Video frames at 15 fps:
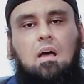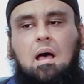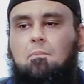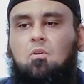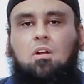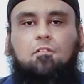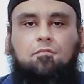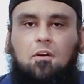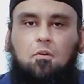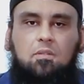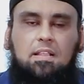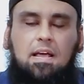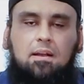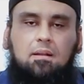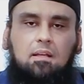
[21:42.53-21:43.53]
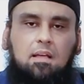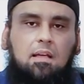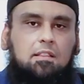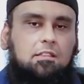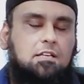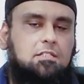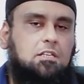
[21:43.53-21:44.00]
going to follow that.
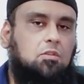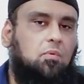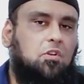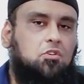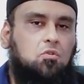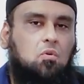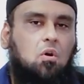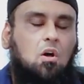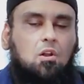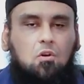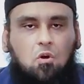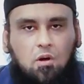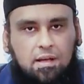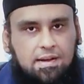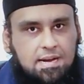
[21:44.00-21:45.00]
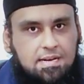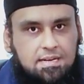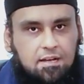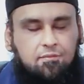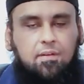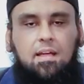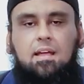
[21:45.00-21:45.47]
This is what you call
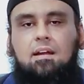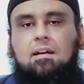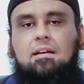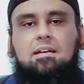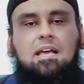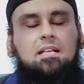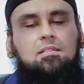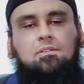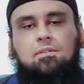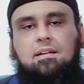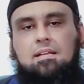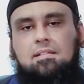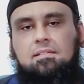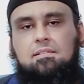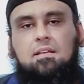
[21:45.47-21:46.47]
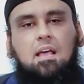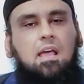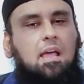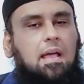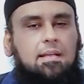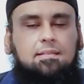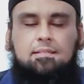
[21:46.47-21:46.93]
cognitive dissonance.
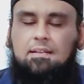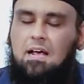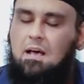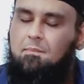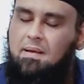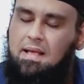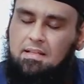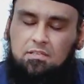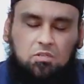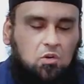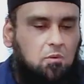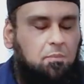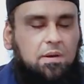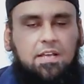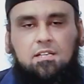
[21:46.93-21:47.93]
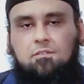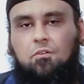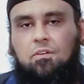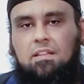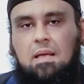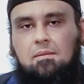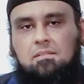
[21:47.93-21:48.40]
Islam has no place
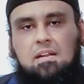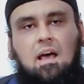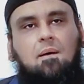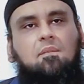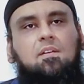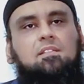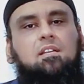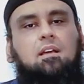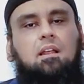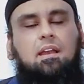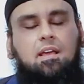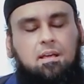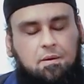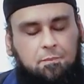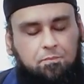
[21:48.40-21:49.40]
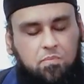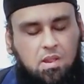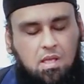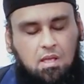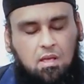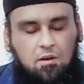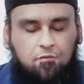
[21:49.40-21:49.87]
for that. Islam is clear.
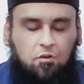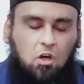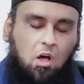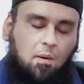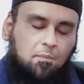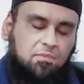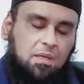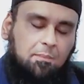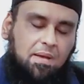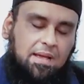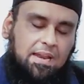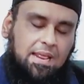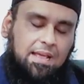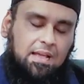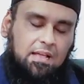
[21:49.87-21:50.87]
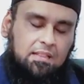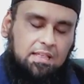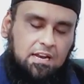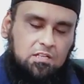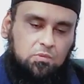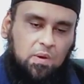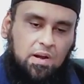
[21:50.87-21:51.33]
From the beginning,
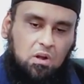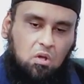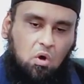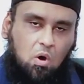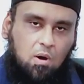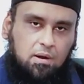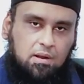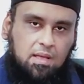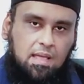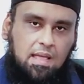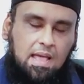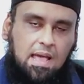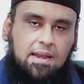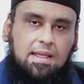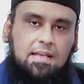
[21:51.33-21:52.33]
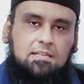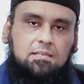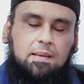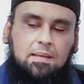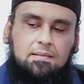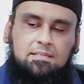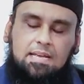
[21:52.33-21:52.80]
there is one God, and
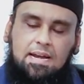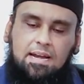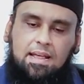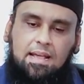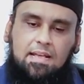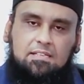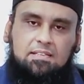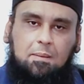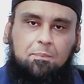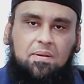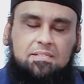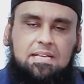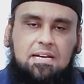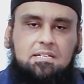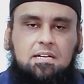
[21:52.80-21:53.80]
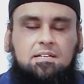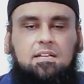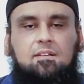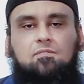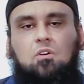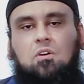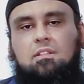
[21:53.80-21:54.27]
he's sending his
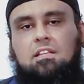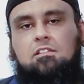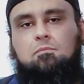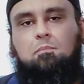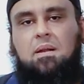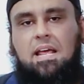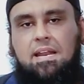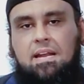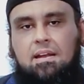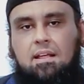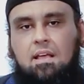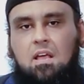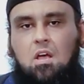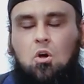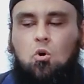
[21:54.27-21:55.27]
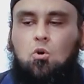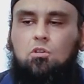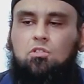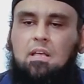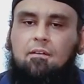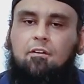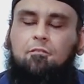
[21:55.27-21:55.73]
representatives on this planet.
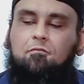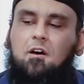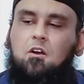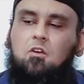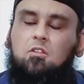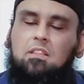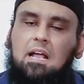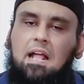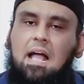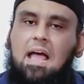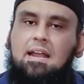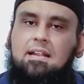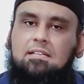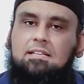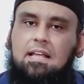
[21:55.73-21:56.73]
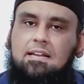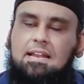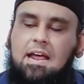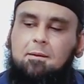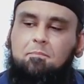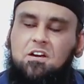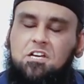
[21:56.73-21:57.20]
Whosoever follows the guidance and
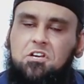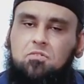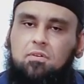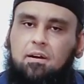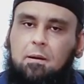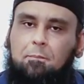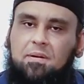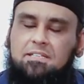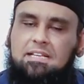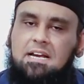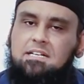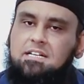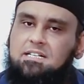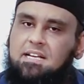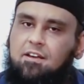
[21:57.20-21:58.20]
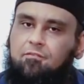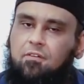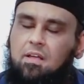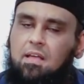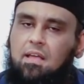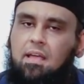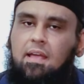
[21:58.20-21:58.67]
that particular
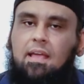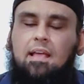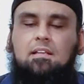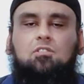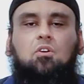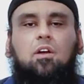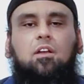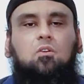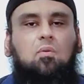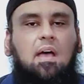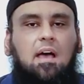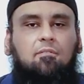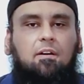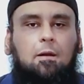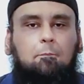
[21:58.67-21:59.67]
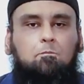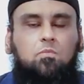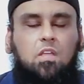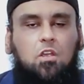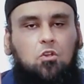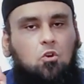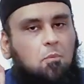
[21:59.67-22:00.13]
representative, he's going to
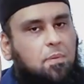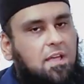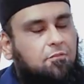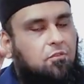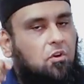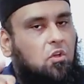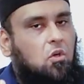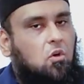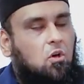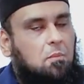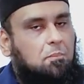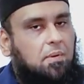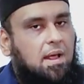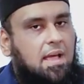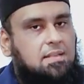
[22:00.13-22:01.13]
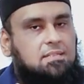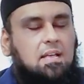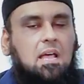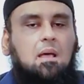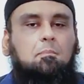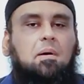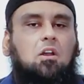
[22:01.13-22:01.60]
heaven. You pay for your own
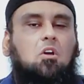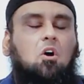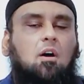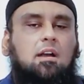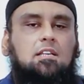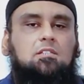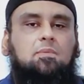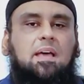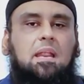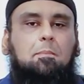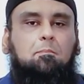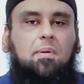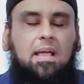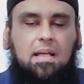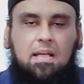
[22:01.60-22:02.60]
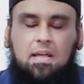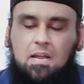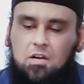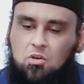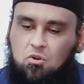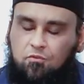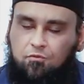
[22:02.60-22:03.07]
price, but God is very
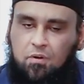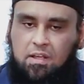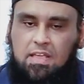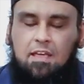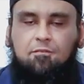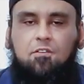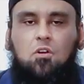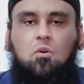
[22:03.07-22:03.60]
big to forgive